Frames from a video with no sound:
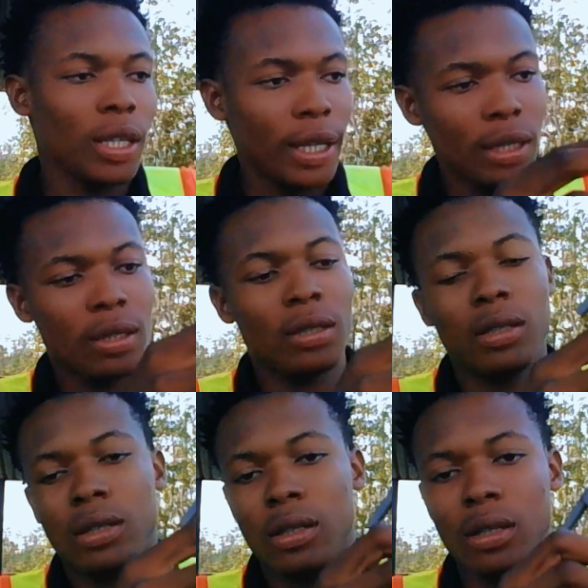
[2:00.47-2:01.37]
get
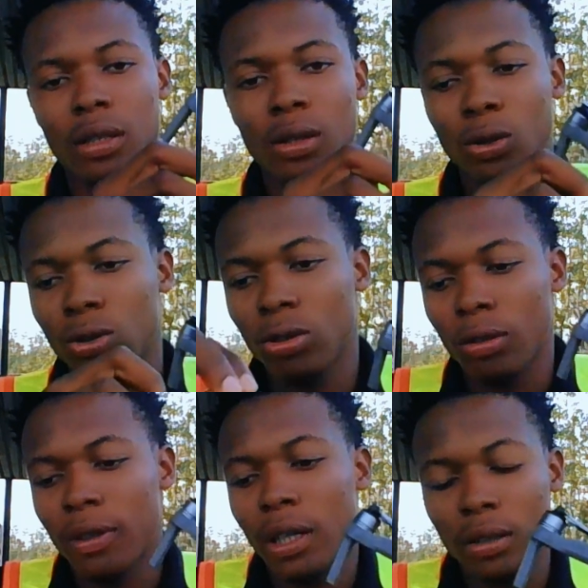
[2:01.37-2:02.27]
the whole
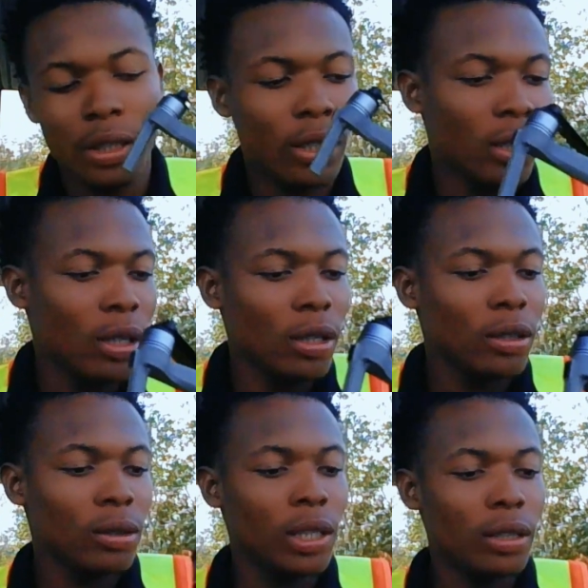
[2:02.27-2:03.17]
stuff out.
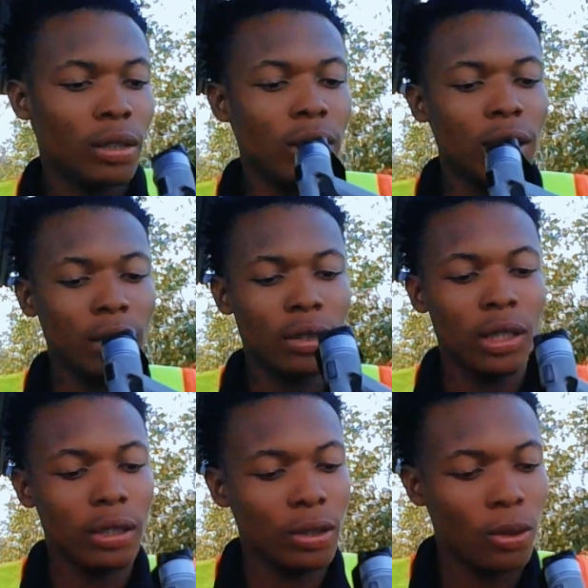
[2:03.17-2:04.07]
So let's
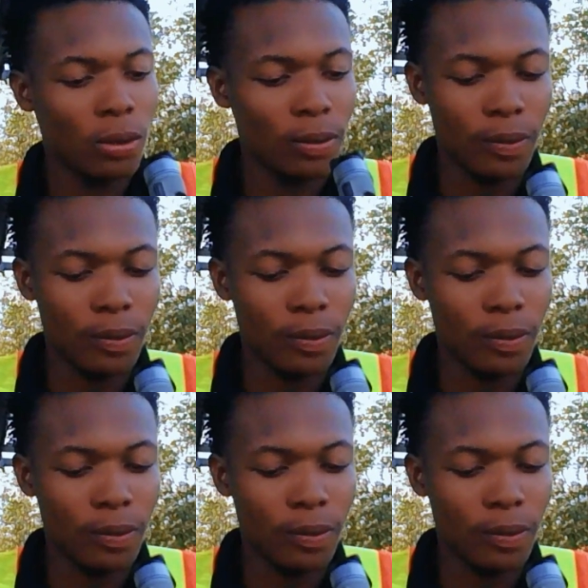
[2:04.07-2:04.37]
go.